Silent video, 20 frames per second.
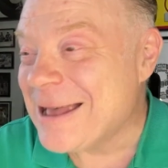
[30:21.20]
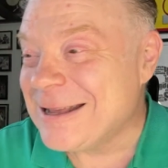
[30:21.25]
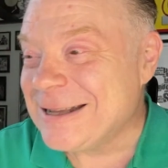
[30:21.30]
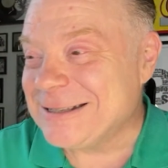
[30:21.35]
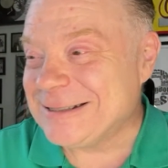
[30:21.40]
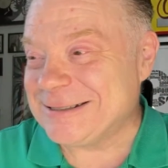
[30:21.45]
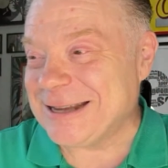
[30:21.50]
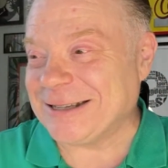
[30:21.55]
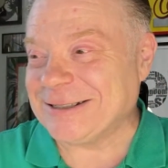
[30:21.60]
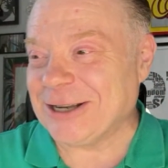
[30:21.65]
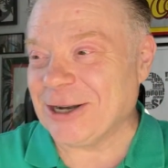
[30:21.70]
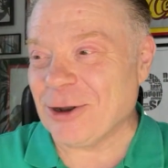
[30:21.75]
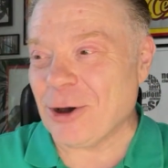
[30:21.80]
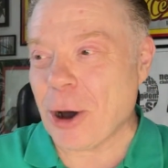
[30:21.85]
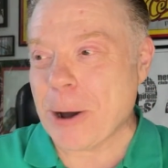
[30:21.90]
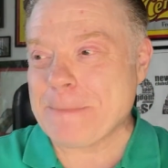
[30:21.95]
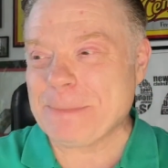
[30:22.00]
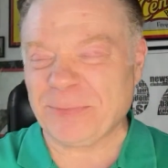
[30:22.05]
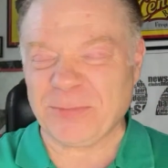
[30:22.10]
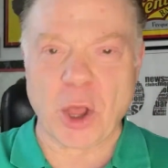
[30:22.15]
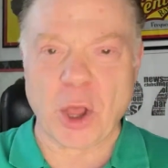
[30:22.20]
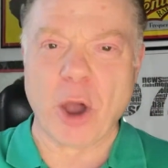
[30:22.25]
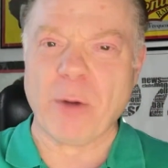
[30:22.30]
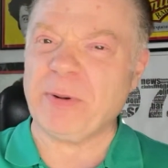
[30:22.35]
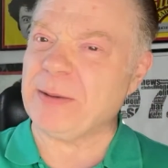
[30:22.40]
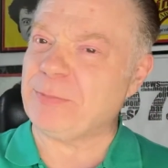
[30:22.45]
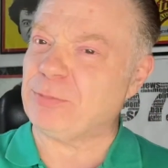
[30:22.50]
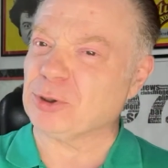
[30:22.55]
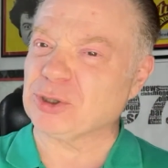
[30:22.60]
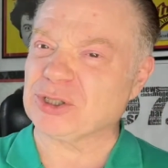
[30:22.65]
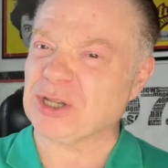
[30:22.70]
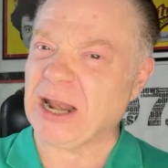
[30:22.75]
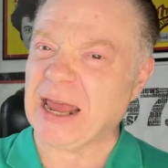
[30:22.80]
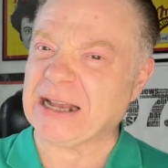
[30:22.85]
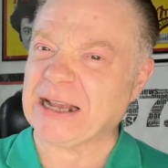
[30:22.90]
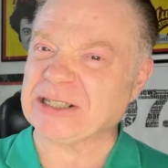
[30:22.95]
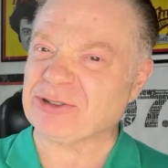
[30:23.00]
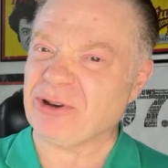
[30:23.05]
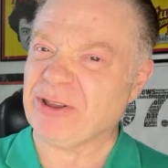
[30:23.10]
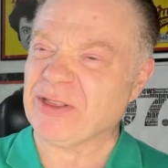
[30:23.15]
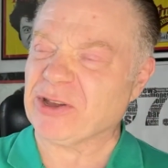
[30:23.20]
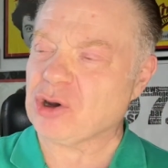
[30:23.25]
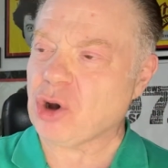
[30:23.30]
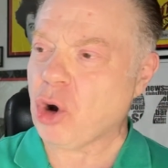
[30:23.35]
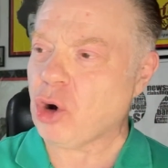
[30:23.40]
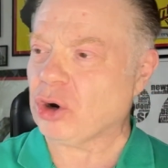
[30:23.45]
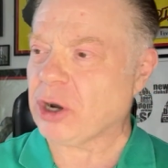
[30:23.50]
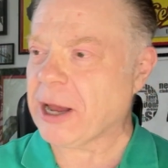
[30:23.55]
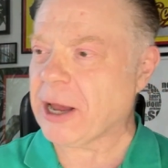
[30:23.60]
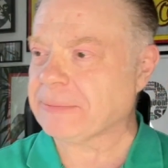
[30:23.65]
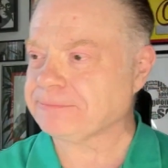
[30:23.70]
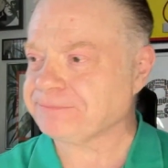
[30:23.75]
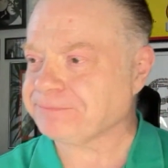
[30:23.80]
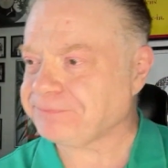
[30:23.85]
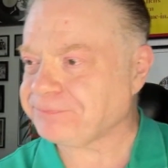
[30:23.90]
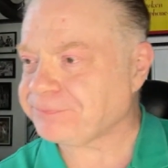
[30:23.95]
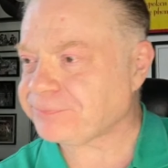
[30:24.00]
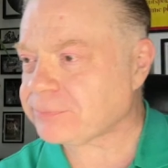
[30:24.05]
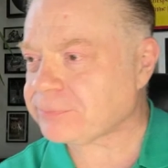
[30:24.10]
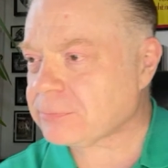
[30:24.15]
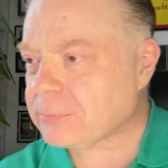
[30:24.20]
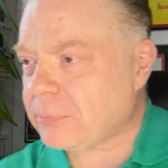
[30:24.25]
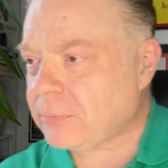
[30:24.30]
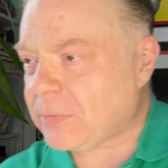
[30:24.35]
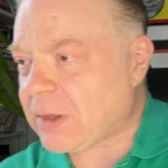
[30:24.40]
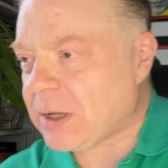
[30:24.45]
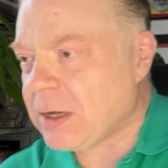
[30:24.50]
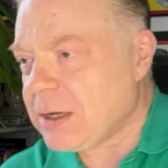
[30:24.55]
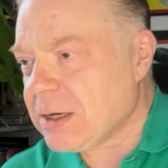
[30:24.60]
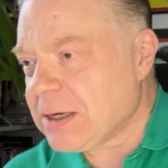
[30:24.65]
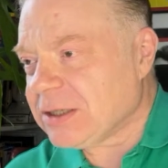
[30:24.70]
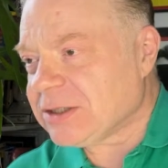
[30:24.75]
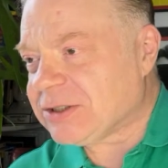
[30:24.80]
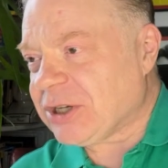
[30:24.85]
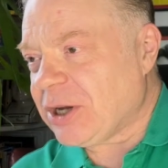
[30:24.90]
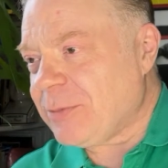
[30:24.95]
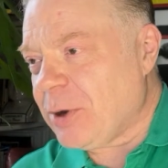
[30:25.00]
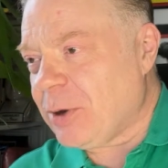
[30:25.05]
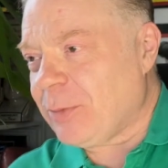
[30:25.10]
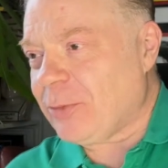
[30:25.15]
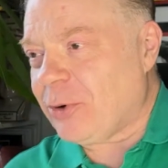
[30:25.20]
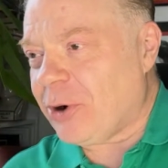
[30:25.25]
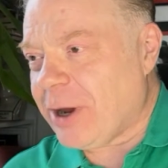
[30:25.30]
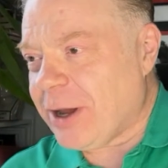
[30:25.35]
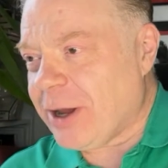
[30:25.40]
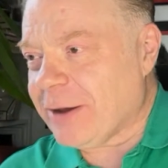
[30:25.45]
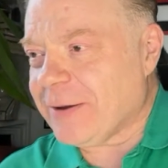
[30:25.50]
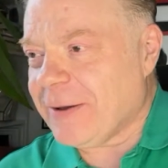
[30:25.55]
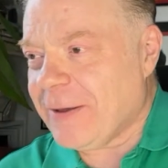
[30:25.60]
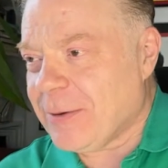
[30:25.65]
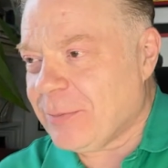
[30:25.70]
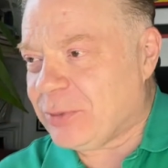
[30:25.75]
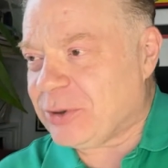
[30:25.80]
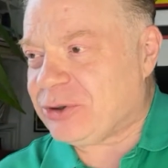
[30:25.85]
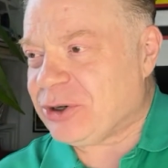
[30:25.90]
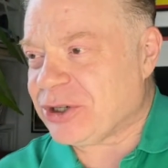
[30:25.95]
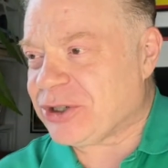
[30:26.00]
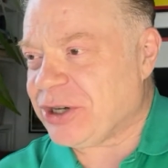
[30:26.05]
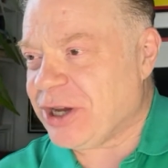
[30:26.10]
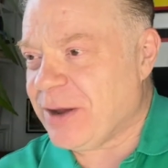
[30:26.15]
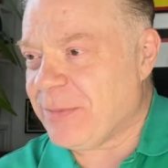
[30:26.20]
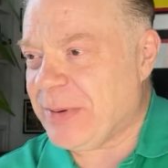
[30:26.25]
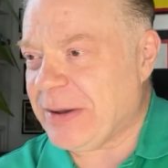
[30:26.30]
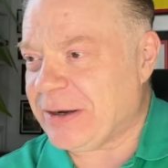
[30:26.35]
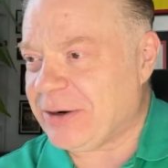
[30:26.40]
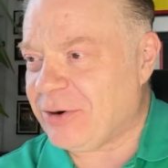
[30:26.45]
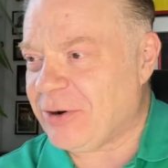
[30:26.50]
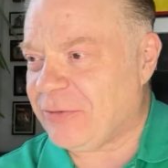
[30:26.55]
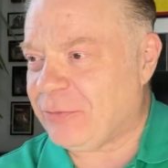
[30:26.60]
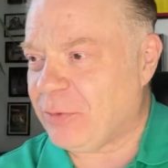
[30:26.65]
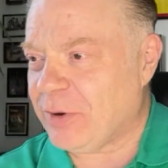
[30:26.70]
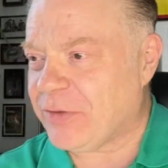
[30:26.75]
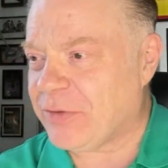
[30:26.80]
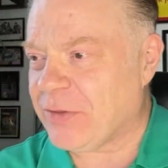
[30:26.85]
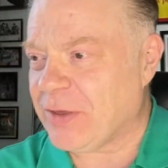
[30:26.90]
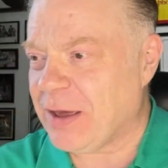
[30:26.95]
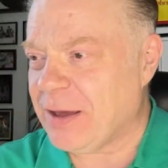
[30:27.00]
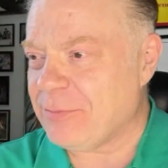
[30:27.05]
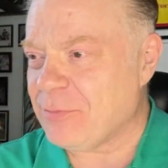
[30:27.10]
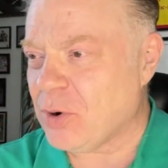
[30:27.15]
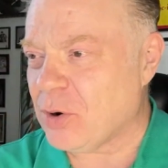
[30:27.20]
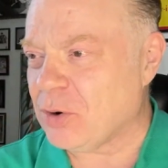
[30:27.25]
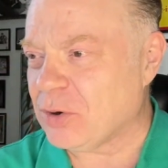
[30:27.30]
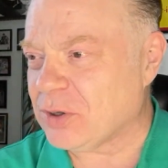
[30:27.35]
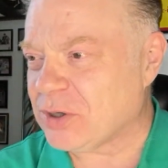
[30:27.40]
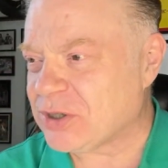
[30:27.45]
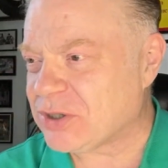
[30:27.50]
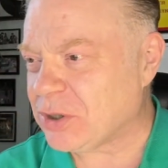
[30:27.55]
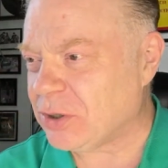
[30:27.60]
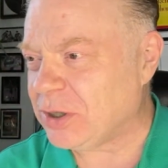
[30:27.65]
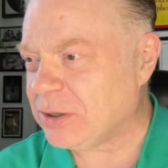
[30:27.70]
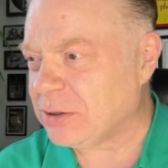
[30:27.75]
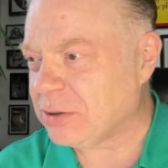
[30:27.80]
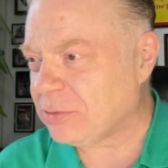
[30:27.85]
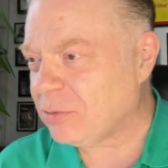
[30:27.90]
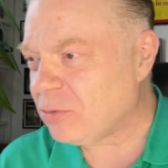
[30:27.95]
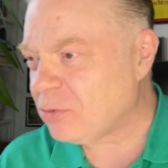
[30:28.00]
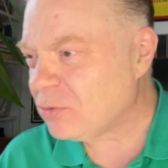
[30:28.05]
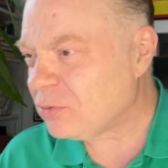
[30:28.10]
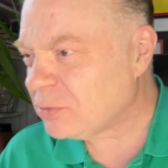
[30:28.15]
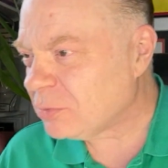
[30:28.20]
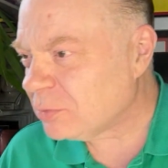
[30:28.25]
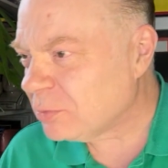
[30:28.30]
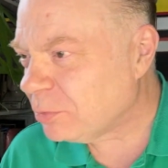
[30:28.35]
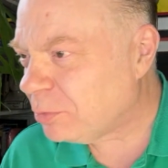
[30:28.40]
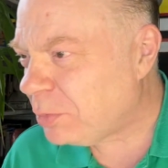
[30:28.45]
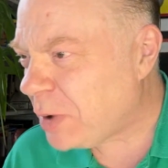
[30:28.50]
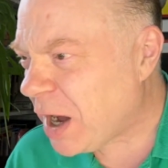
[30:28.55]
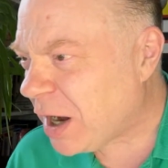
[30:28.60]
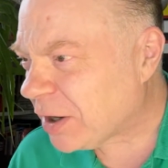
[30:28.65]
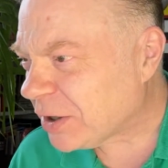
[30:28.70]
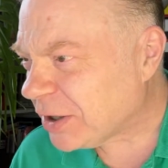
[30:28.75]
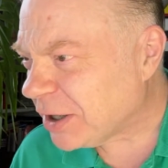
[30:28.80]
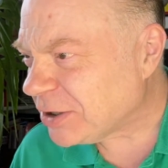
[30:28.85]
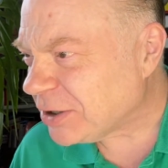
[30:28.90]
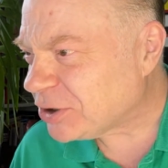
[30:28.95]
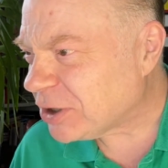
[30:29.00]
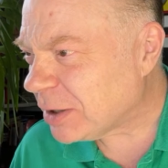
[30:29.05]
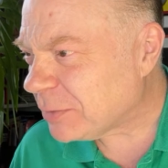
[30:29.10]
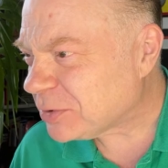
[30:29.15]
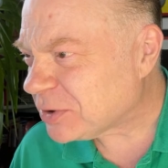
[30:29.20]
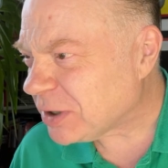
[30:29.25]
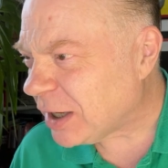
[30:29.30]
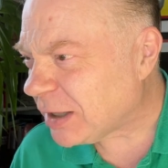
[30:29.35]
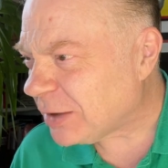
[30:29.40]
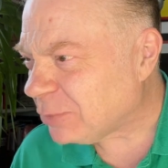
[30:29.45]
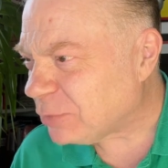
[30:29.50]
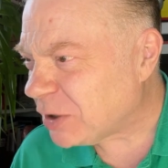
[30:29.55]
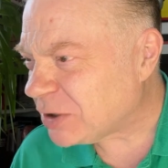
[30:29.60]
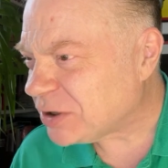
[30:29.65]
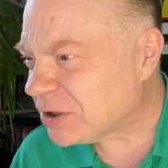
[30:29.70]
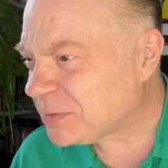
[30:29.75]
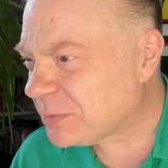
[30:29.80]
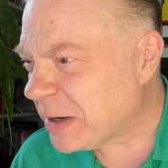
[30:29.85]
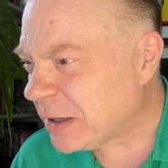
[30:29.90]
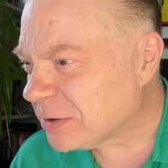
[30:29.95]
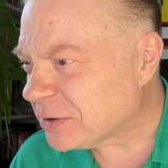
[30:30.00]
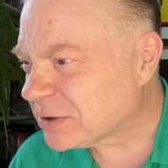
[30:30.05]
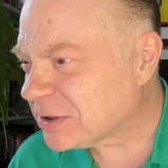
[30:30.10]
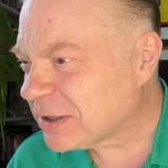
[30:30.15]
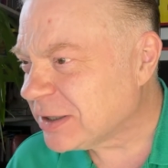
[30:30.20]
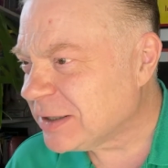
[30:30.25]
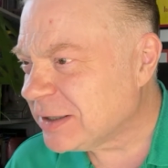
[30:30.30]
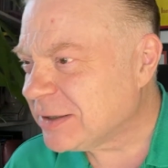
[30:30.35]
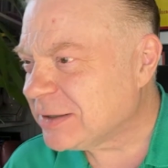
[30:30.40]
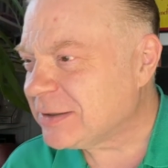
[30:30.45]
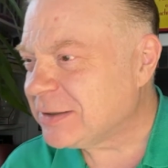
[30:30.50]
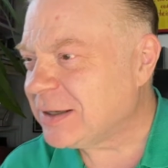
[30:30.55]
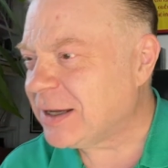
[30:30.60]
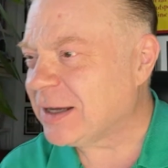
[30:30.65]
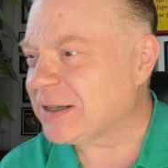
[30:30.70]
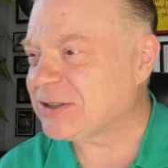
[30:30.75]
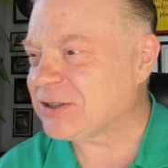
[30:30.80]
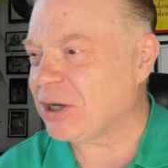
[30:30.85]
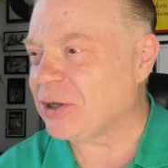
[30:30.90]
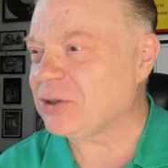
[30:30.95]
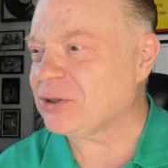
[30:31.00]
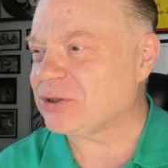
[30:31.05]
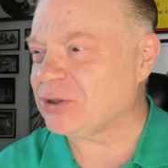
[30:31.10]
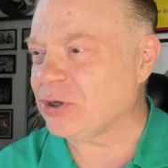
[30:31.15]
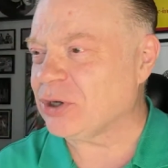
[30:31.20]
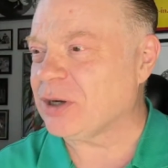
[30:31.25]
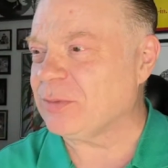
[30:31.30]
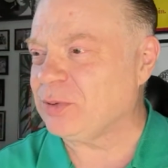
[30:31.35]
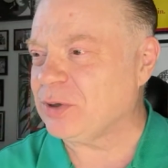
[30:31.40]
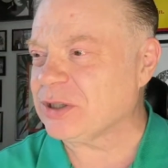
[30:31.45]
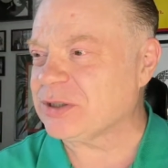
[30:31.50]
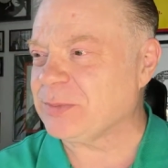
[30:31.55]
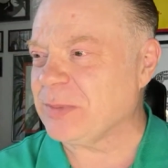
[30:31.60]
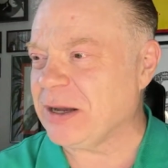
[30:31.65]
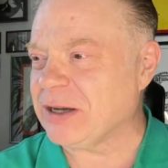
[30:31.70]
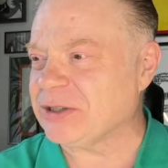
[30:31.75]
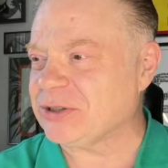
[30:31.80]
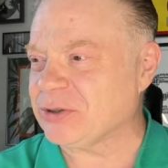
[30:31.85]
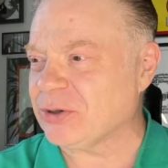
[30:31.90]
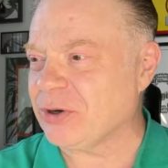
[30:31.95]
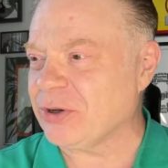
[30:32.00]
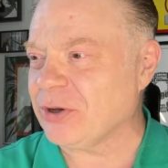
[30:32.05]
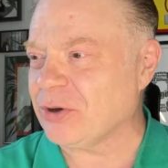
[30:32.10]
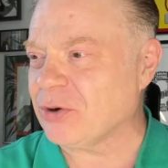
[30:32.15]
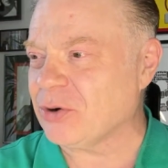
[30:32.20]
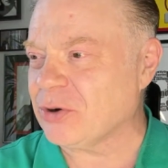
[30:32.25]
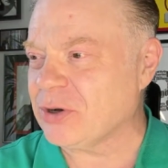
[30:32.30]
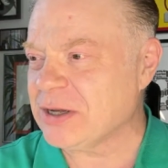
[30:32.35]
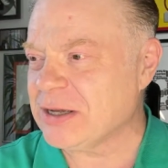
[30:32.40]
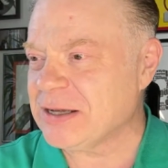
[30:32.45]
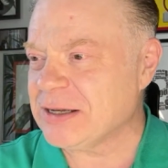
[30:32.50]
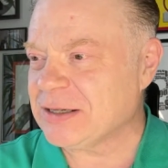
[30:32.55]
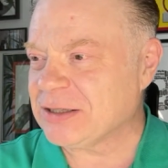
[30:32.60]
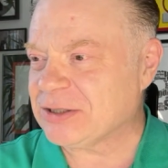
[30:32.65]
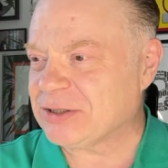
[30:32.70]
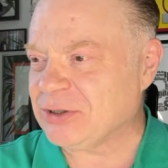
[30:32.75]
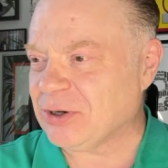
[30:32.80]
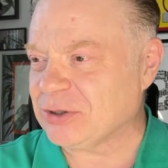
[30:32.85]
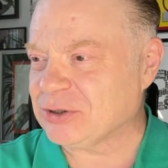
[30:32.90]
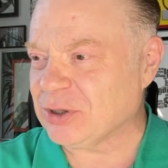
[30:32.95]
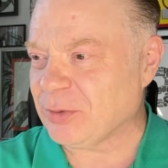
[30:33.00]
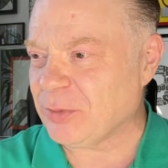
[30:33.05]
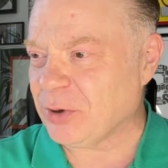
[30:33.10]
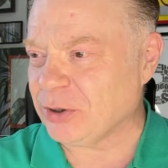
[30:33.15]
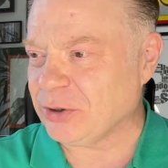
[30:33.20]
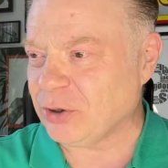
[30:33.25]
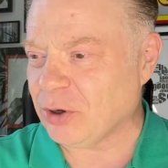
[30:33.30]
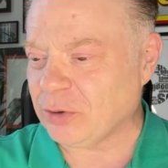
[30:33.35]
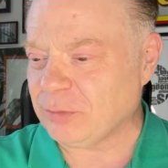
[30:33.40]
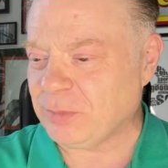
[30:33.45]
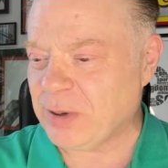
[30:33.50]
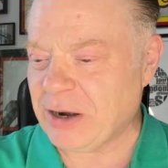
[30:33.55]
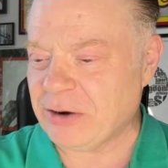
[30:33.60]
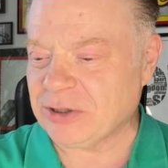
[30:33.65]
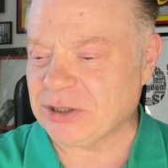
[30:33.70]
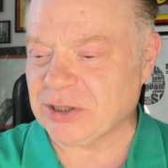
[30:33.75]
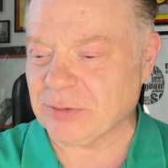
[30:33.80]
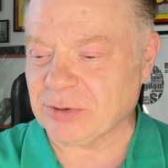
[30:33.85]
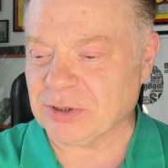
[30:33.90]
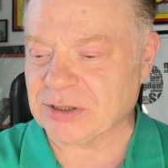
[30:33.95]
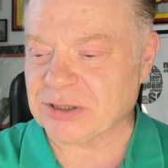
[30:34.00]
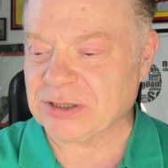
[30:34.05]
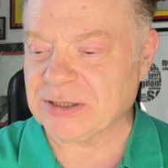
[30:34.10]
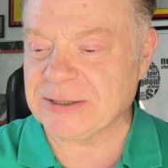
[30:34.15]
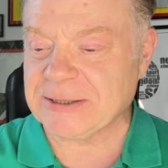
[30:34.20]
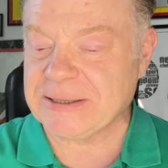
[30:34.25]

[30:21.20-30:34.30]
Xander Law. Nobody puts Alexa in the corner. Seaman Maria. Patricia, you're better off with more solid bargaining chips like precious metals. Yeah, salt, sugar, plus make sure you're stocked up on non-perishables.